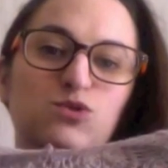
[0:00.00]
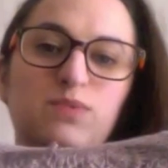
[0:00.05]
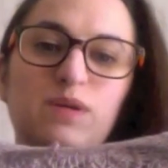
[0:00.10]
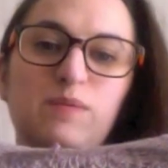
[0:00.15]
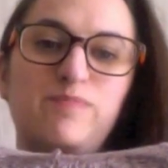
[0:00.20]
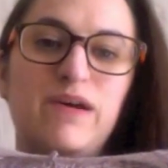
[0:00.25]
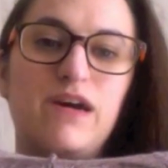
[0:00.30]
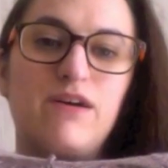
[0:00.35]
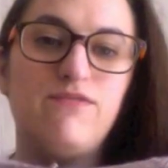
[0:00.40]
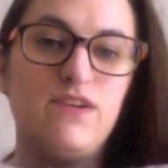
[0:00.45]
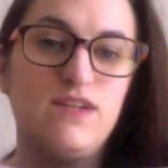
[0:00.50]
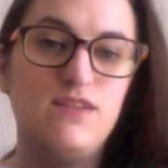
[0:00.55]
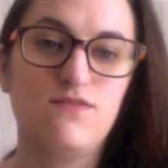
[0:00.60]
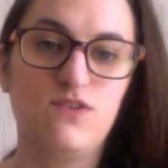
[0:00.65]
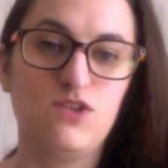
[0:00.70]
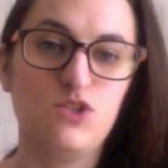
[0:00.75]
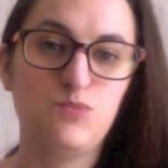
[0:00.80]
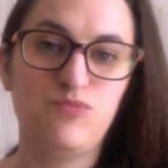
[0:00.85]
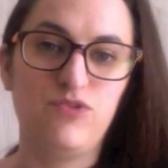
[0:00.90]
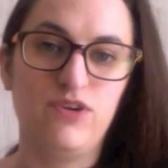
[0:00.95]
to be perfect
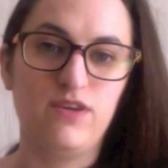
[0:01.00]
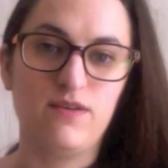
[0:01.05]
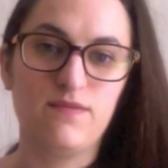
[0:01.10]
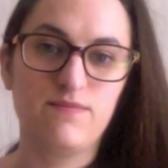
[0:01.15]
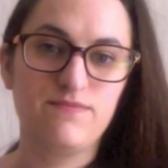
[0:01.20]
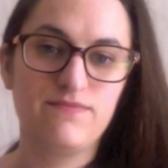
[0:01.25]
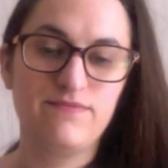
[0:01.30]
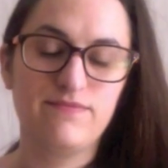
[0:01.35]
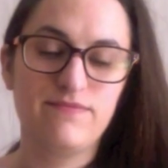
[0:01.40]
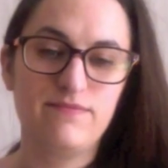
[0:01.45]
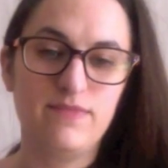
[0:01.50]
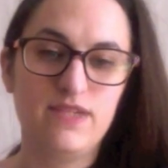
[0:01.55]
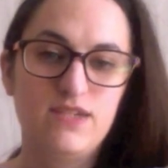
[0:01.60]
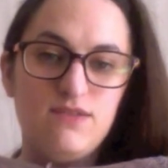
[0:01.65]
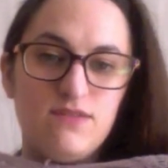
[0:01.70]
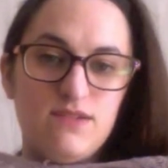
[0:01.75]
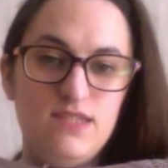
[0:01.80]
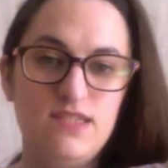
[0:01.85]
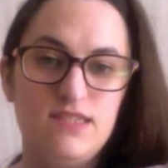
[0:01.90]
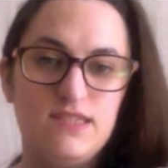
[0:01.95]
for spring
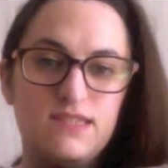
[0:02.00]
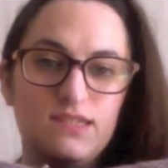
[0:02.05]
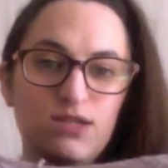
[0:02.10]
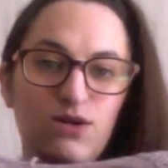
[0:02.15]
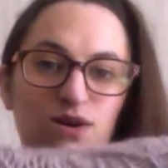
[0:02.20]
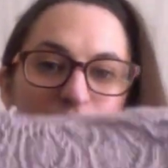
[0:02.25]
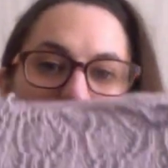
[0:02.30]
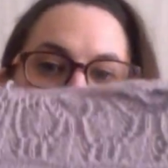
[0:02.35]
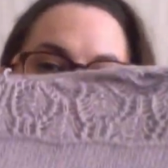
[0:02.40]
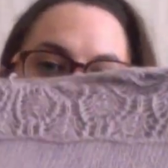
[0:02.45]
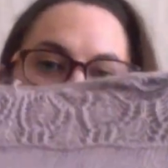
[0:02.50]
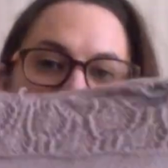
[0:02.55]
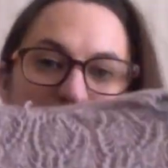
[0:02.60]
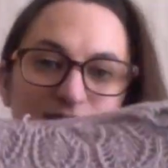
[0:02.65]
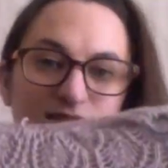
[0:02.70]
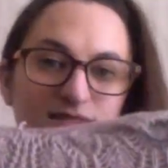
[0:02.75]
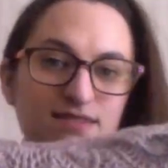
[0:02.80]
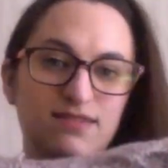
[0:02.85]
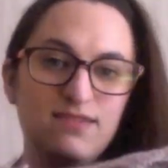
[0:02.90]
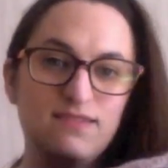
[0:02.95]
because it's so
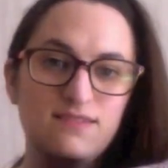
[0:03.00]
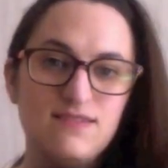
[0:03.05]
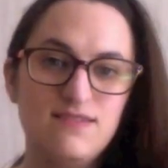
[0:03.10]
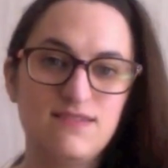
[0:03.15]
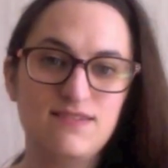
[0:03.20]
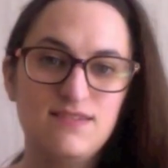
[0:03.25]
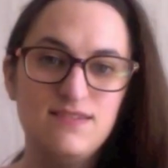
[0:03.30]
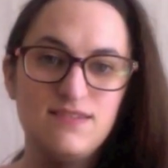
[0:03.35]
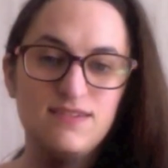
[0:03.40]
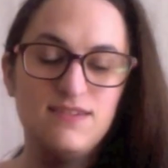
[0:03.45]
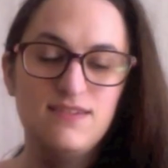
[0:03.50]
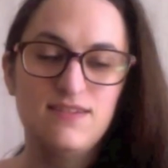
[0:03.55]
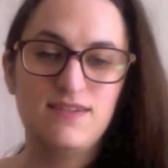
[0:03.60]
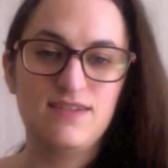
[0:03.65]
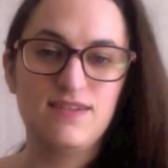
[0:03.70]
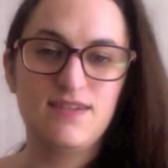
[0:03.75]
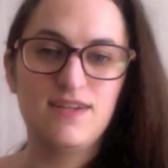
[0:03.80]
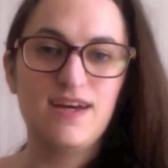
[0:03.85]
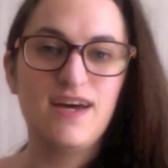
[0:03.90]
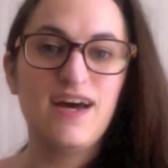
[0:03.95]
light.
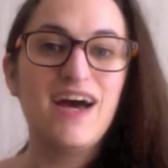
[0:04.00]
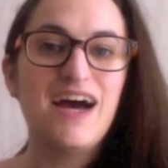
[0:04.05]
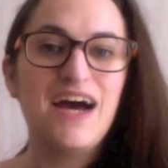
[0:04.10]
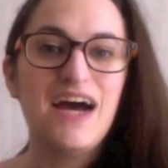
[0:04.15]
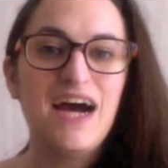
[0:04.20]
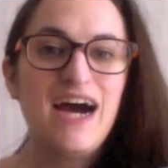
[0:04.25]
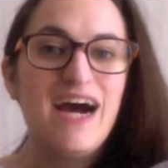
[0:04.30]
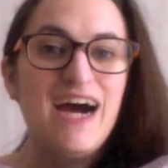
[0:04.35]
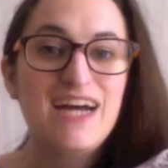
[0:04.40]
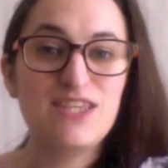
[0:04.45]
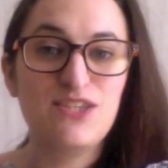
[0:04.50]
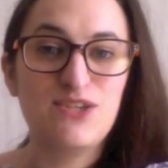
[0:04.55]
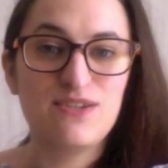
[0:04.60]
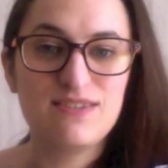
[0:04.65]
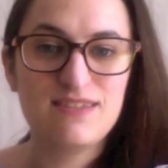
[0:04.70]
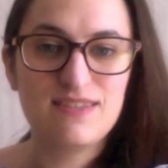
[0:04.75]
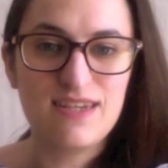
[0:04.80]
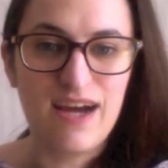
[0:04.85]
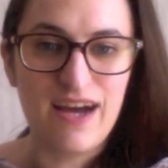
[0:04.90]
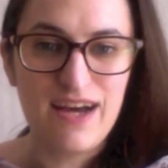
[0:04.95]
I
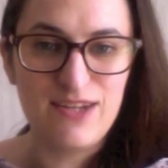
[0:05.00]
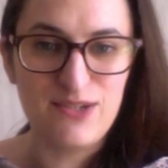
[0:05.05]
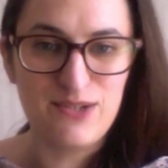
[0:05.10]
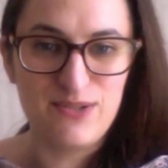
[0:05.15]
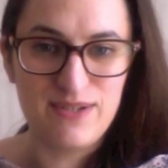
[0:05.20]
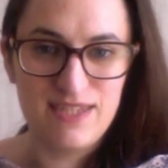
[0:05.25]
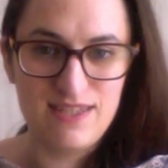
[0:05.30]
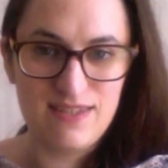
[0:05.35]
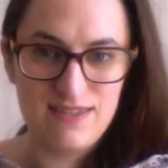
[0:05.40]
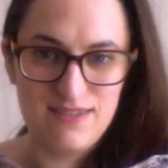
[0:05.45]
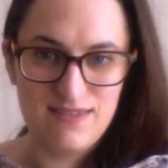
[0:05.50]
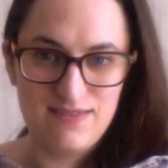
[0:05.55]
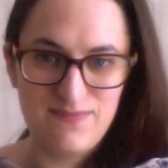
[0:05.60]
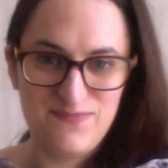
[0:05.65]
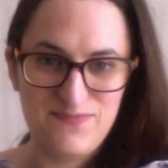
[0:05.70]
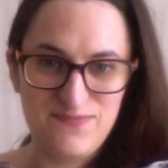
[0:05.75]
just adore it.